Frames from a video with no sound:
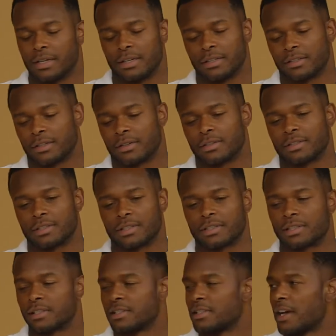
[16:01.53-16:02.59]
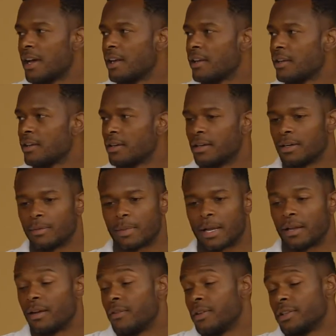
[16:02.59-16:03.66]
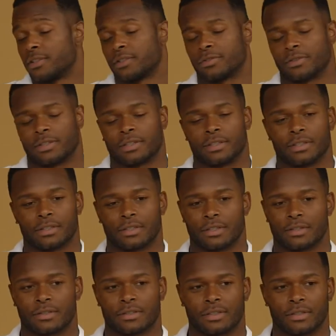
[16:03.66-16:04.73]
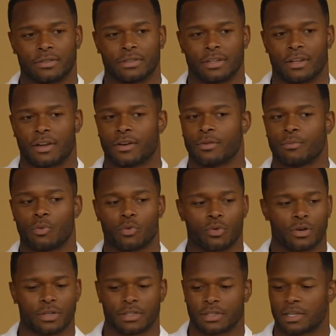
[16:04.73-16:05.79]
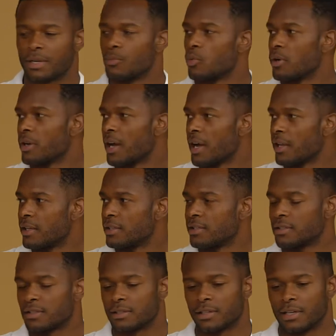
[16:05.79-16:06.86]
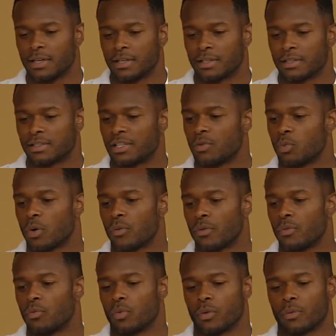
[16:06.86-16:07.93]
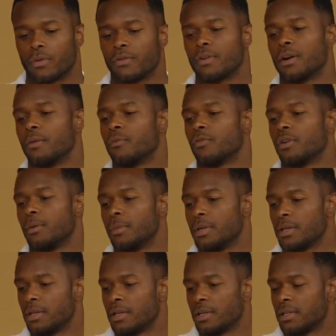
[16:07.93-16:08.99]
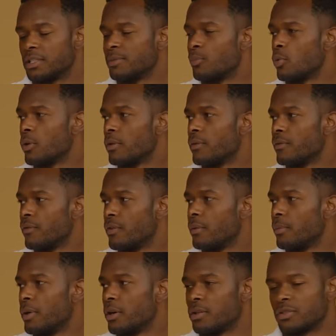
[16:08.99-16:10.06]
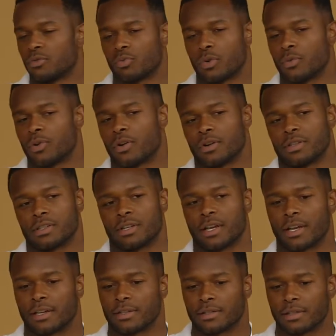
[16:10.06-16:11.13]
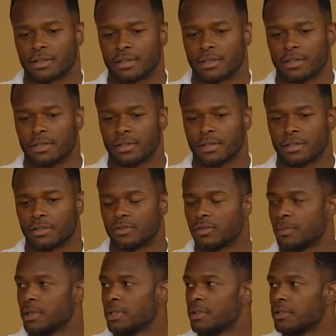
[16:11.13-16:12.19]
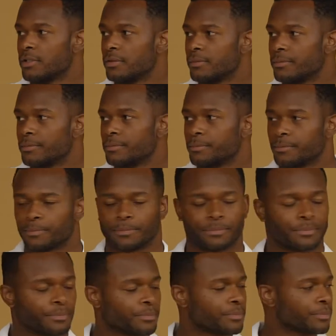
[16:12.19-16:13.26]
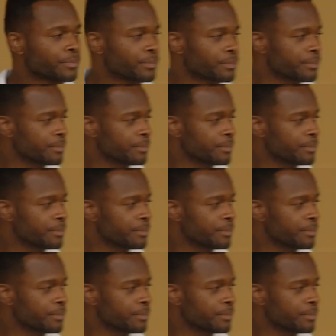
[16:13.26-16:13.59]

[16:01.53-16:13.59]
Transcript: So it's it's exciting. Um, I love history, you know, so to learn more, to get more knowledge, and to see where we where we've come from in a in a sport of football to where we are today is a uh, is tremendous. How about you, Shaun?